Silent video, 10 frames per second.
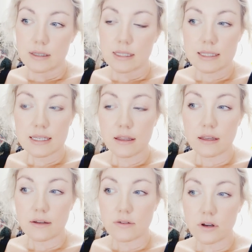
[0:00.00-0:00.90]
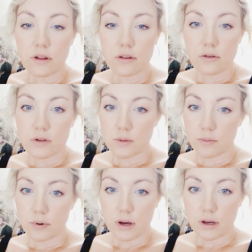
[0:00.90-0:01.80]
SensiLift, all those
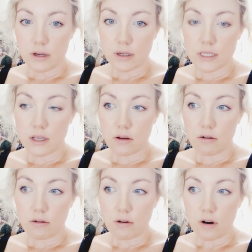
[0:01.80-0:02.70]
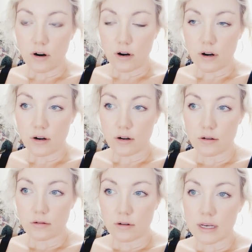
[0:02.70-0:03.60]
products are,
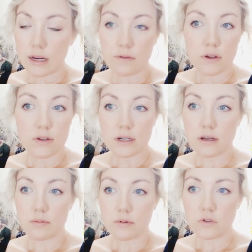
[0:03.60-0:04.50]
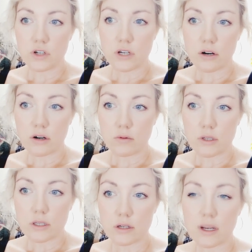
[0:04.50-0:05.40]
and I've used a couple of generic
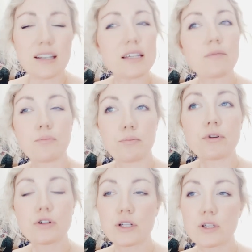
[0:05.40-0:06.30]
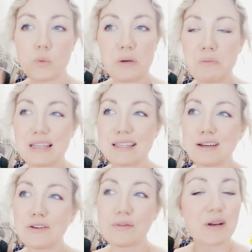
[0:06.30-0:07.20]
ones too. I did purchase one
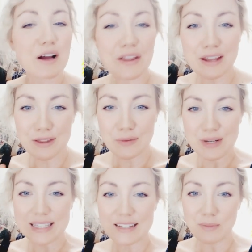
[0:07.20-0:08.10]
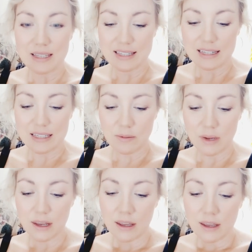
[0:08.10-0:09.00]
myself, but all the other ones have been sent to
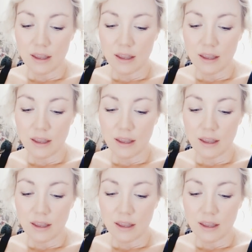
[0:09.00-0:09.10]
me.